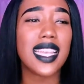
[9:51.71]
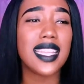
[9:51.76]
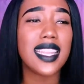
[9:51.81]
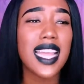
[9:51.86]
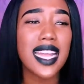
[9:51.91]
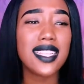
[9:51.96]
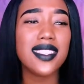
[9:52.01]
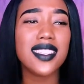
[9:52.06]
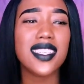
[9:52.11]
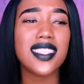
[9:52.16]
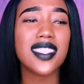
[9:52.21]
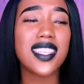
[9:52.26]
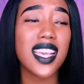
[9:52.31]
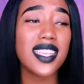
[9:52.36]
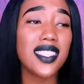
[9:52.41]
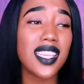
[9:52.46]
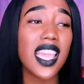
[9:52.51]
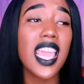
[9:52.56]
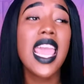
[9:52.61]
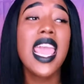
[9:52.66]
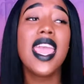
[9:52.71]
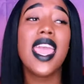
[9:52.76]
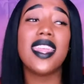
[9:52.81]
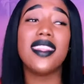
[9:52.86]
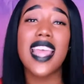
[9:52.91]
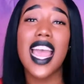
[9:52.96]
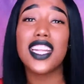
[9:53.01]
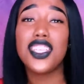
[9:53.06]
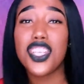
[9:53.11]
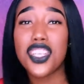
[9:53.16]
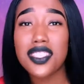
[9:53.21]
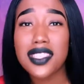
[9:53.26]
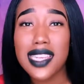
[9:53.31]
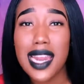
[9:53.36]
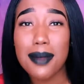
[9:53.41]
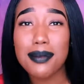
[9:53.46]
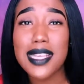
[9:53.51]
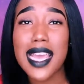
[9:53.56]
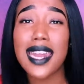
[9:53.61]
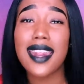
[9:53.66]
Like, that's disgusting, and that's your
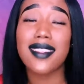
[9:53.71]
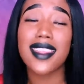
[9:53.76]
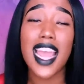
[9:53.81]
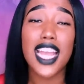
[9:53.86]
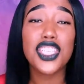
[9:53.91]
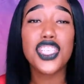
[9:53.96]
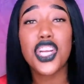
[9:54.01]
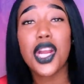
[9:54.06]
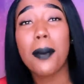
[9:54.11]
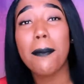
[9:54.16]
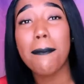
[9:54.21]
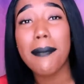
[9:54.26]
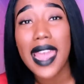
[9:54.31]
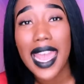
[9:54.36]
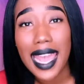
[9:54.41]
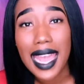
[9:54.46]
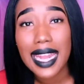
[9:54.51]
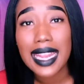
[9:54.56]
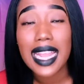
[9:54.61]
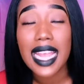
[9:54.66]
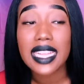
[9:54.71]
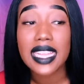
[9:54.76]
stepdad, and that's your man.